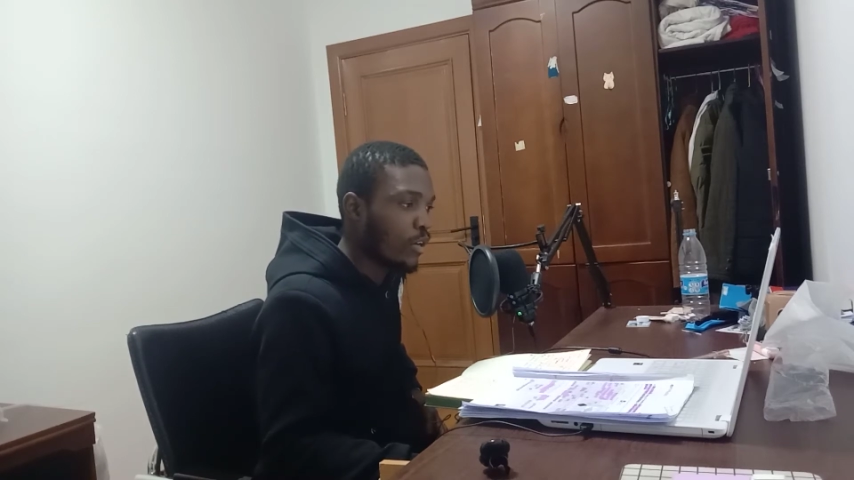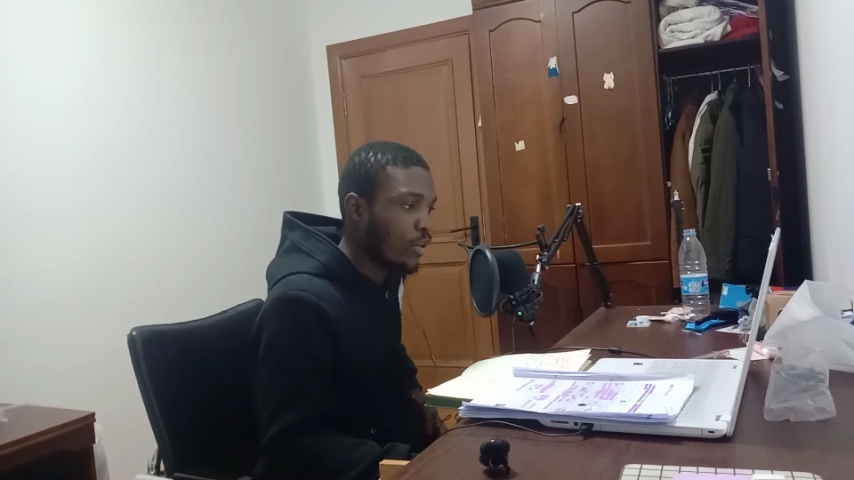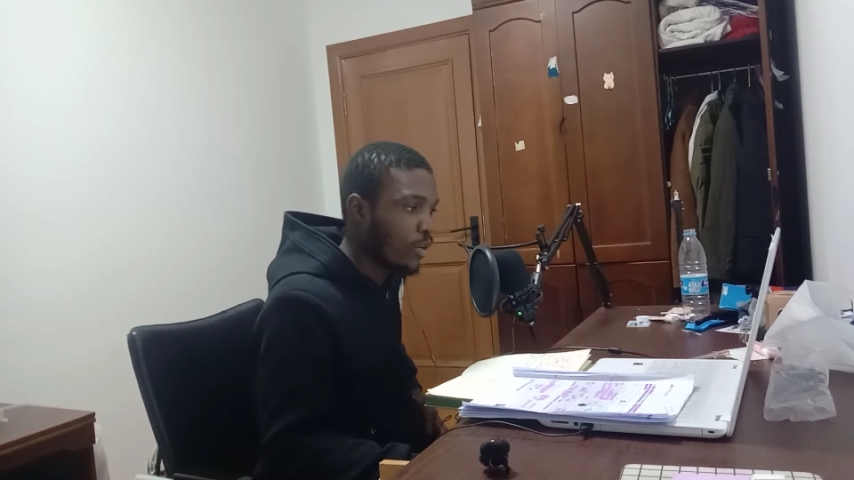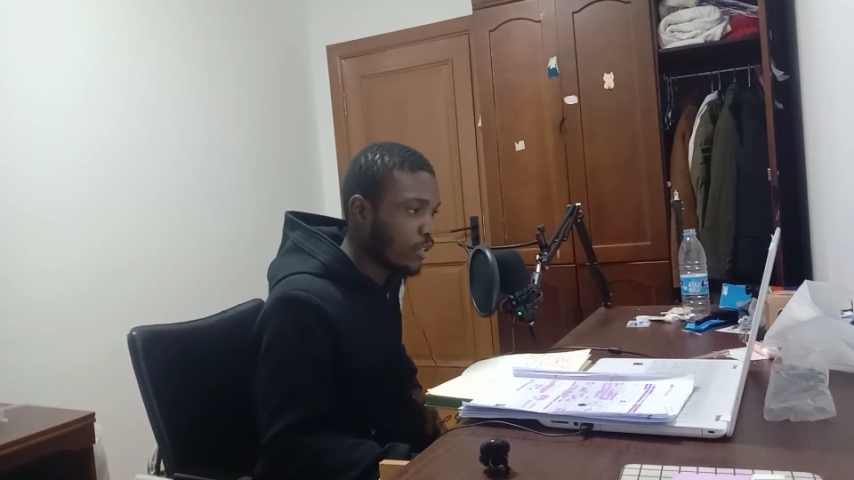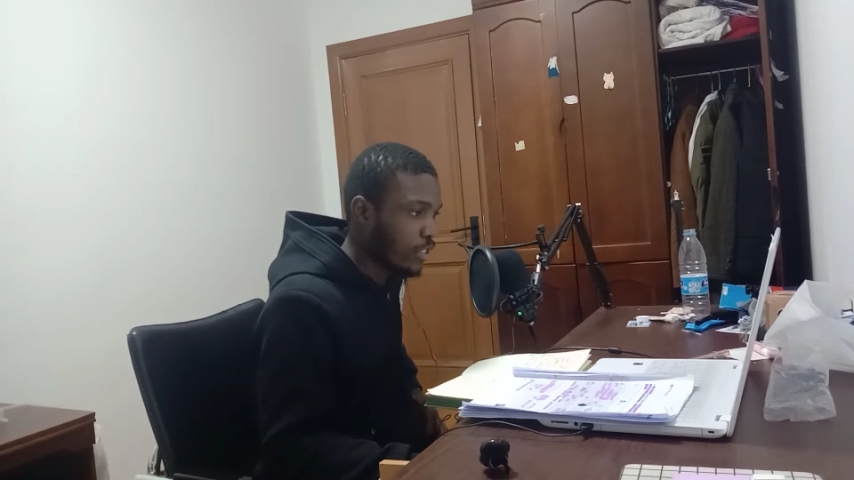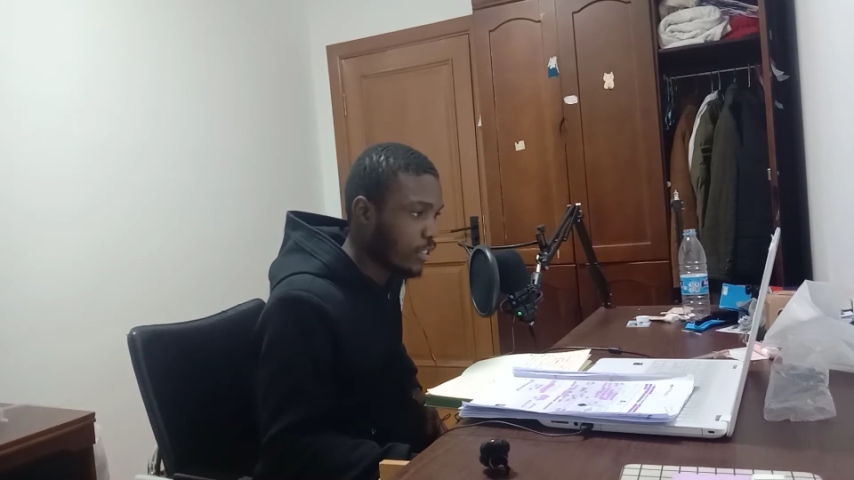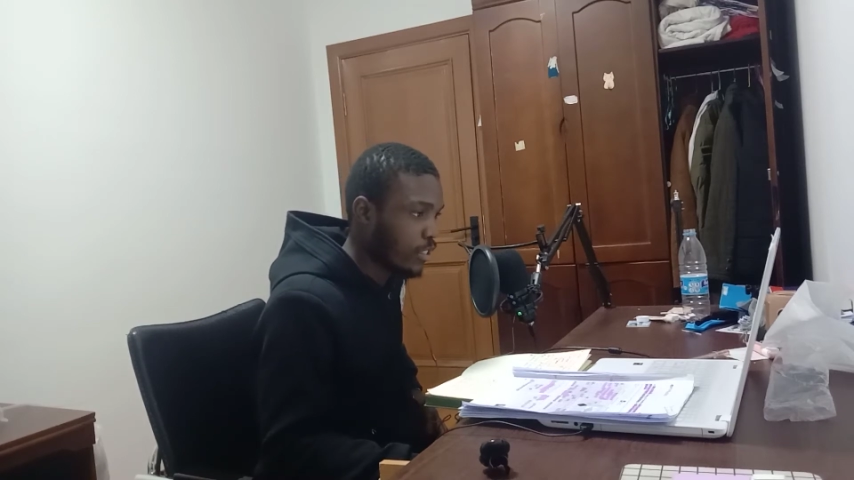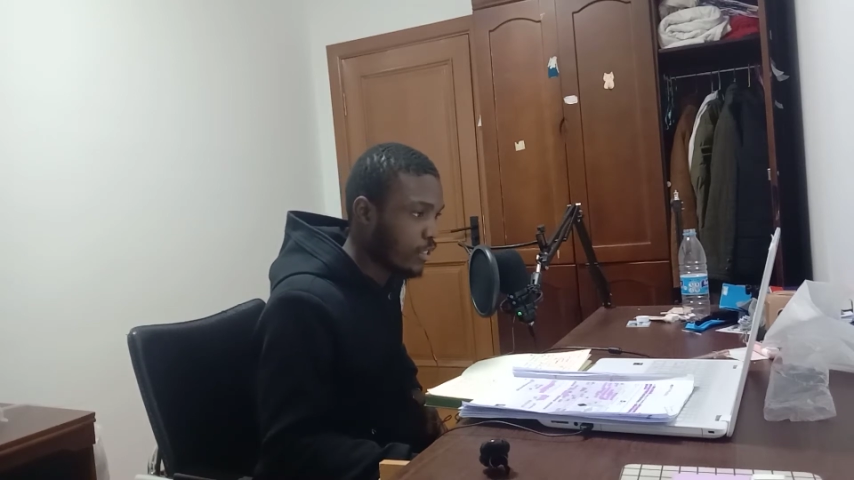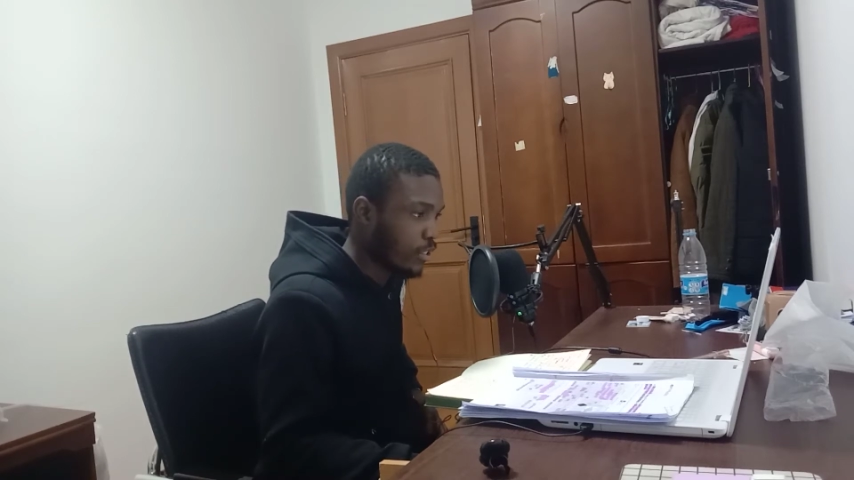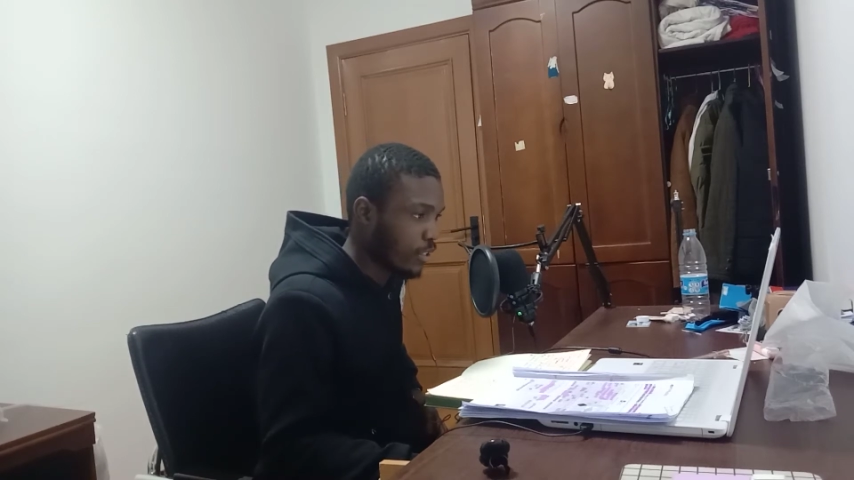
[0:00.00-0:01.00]

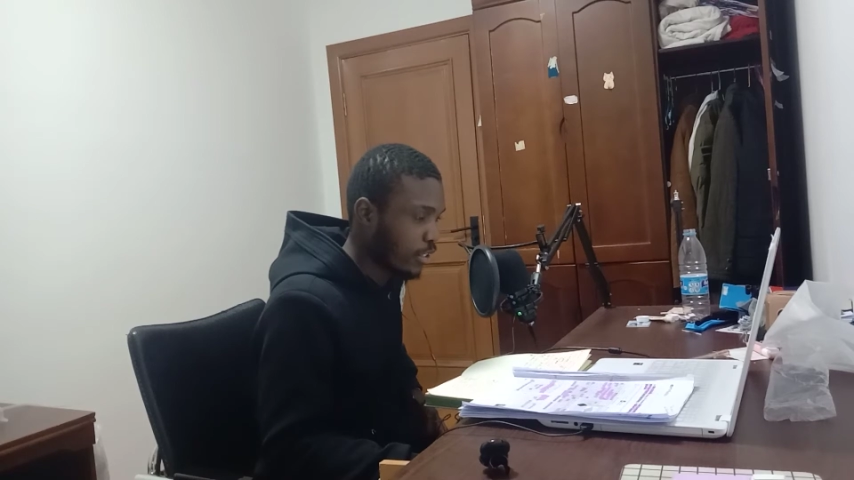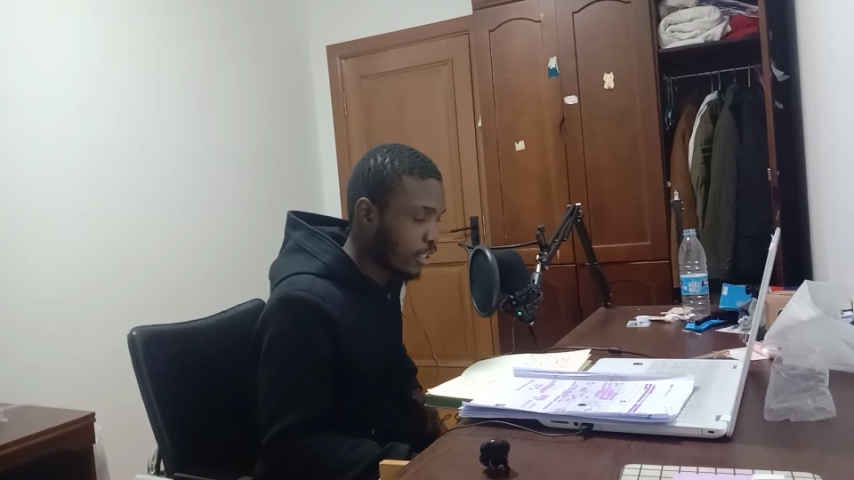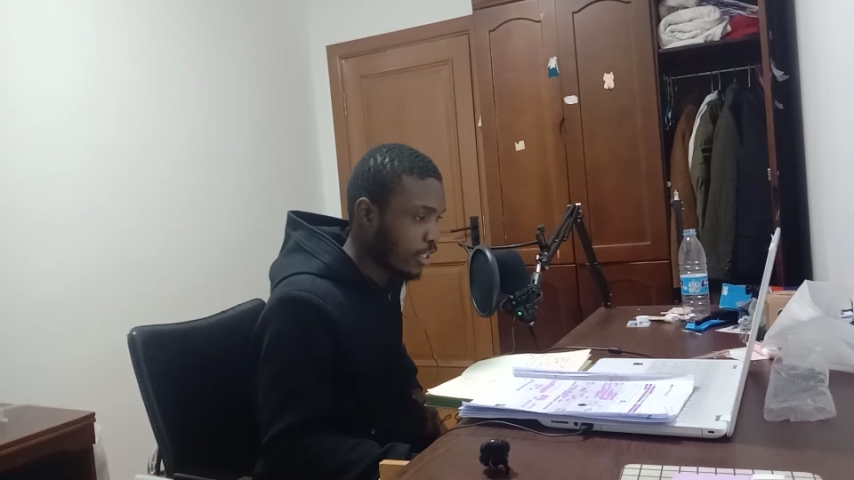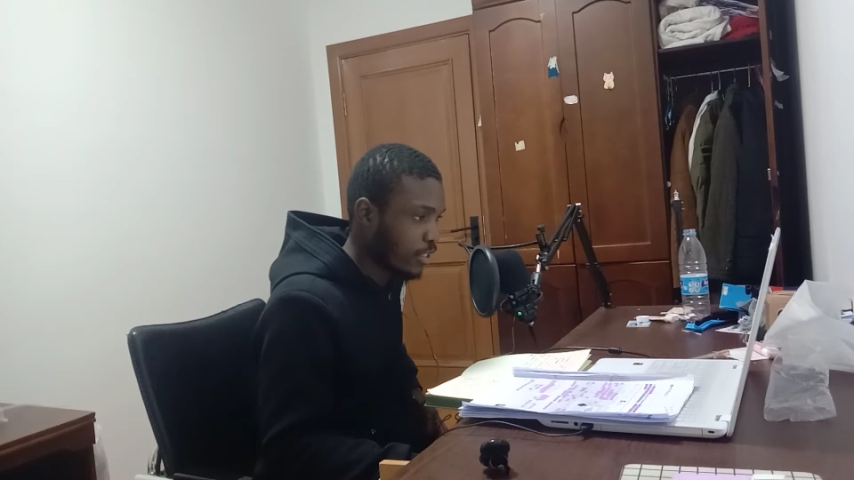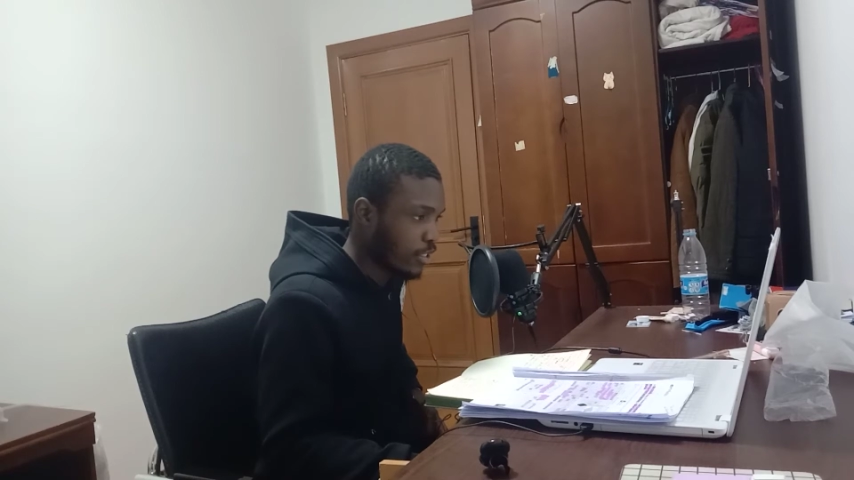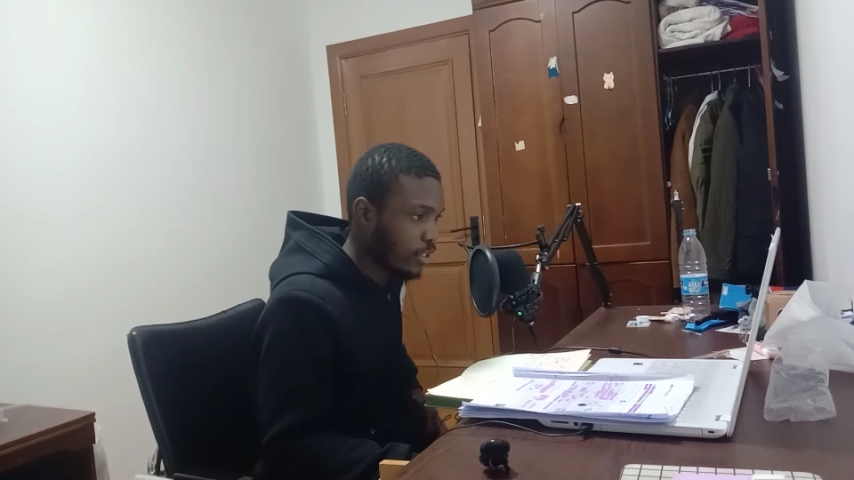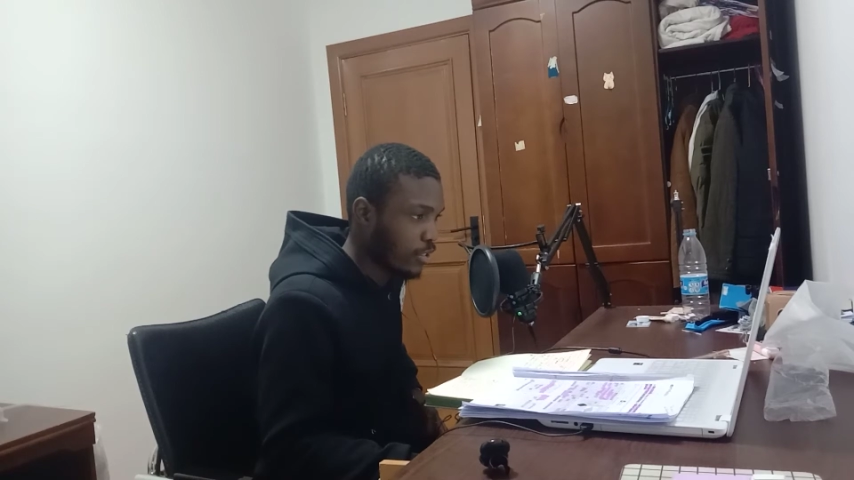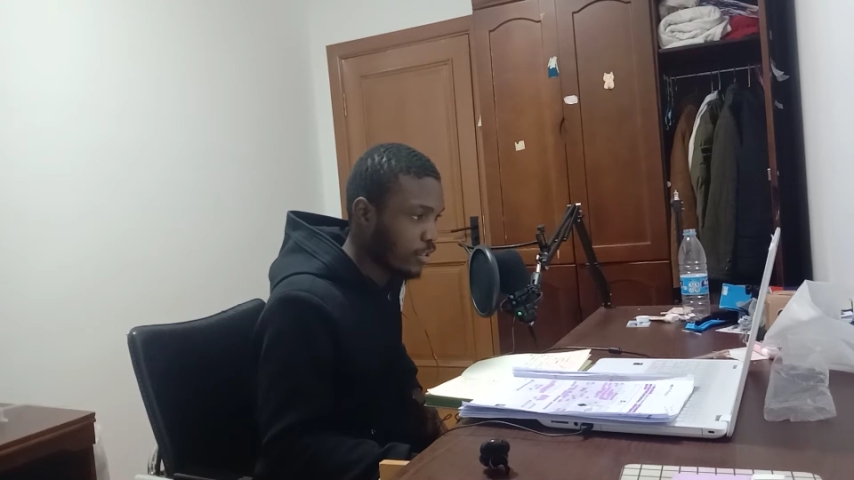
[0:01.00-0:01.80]
oxygen reaction